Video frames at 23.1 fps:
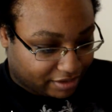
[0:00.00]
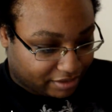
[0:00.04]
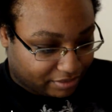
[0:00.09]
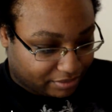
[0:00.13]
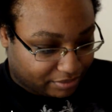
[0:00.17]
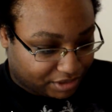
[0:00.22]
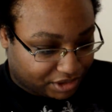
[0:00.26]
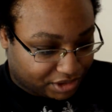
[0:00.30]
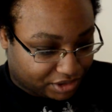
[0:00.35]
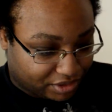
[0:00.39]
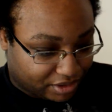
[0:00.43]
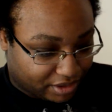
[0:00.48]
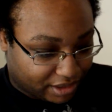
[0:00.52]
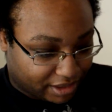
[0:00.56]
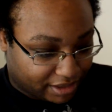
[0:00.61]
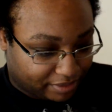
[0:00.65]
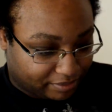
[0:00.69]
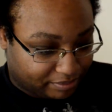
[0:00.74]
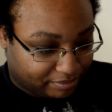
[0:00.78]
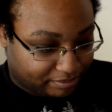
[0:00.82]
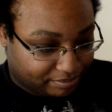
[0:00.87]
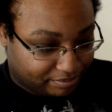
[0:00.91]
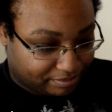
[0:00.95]
what you call
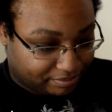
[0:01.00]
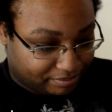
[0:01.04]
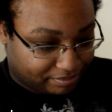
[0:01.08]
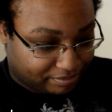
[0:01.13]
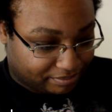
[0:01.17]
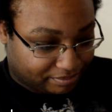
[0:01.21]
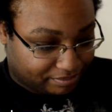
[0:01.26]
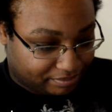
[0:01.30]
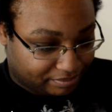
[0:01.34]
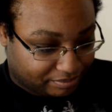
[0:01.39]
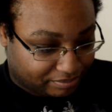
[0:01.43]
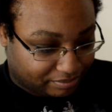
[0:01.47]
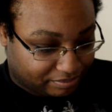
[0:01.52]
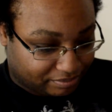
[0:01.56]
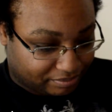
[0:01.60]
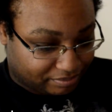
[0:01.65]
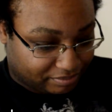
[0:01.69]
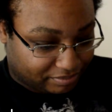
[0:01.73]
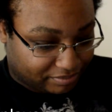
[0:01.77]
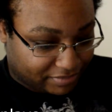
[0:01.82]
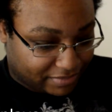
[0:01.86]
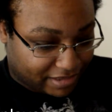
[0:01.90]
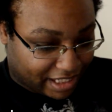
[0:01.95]
it?
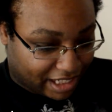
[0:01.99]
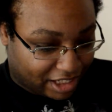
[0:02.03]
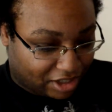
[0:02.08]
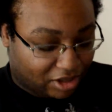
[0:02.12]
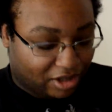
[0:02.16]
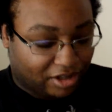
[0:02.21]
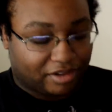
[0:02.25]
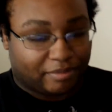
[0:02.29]
I call